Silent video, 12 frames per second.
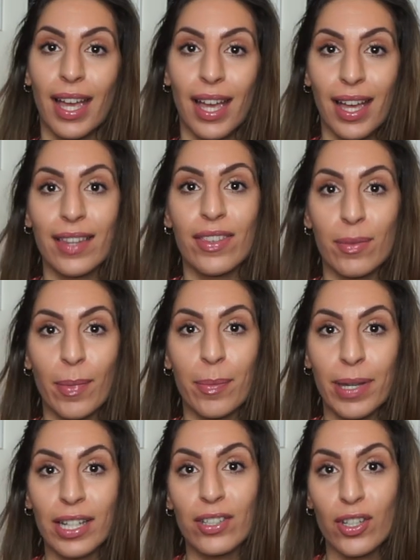Hence my
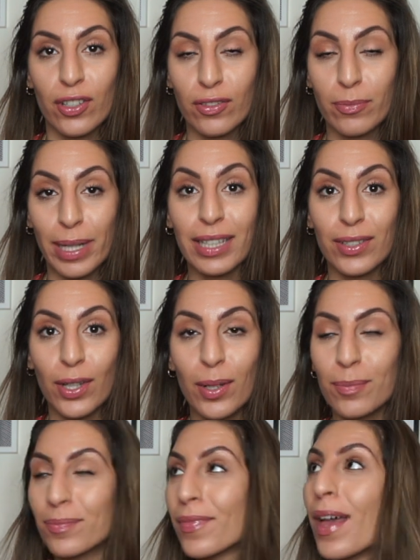pink
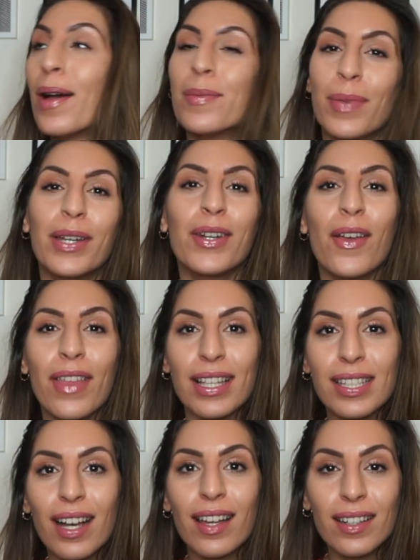top. But no,
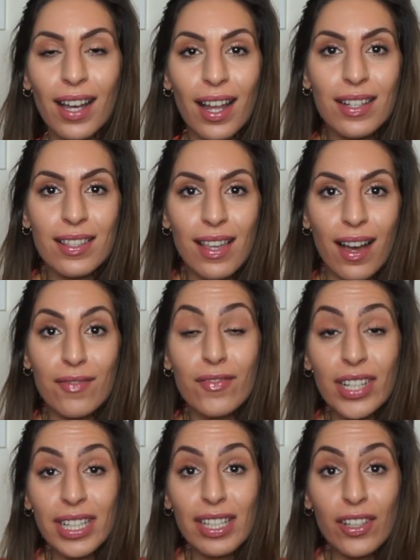that's the kind of colours that I'm
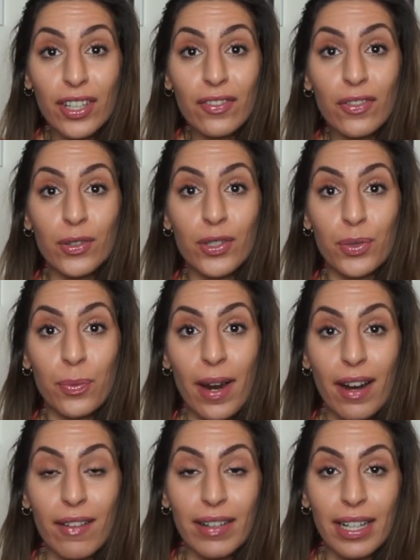really looking forward to
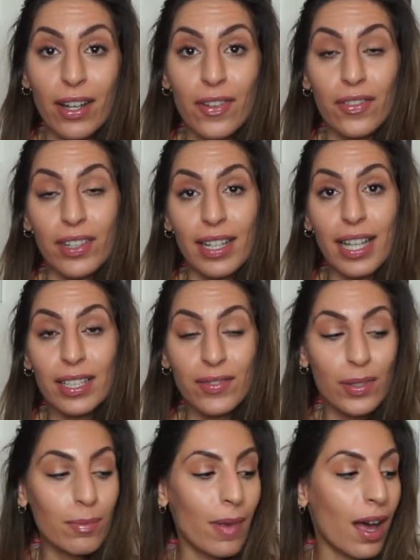wearing over the next
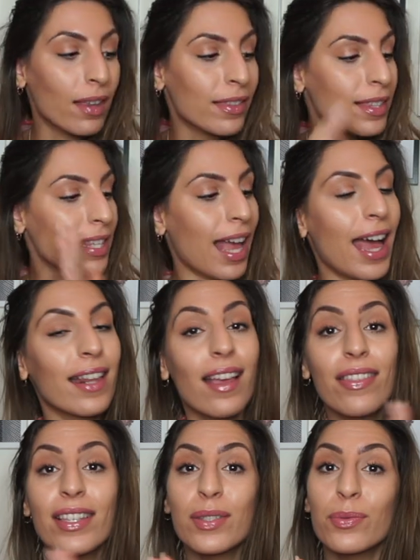few months.
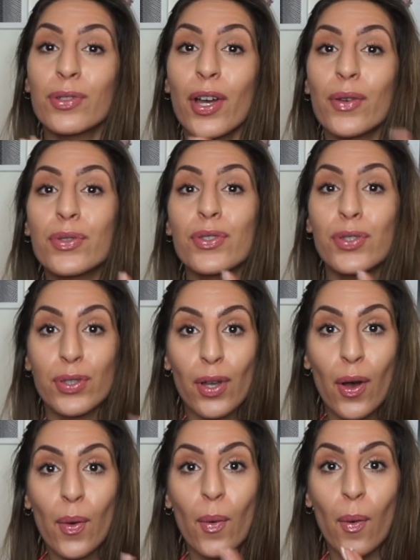And this will go
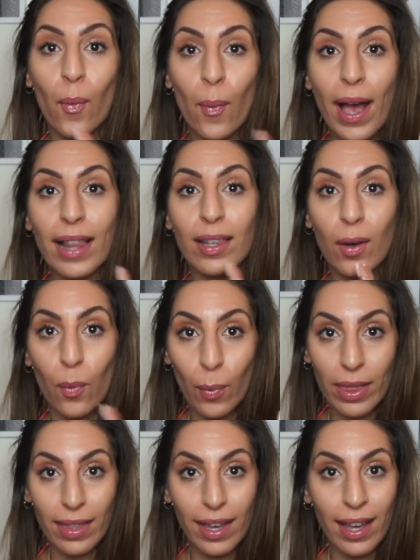so well
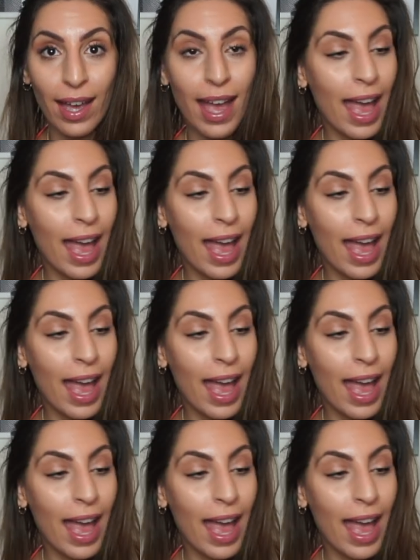with it.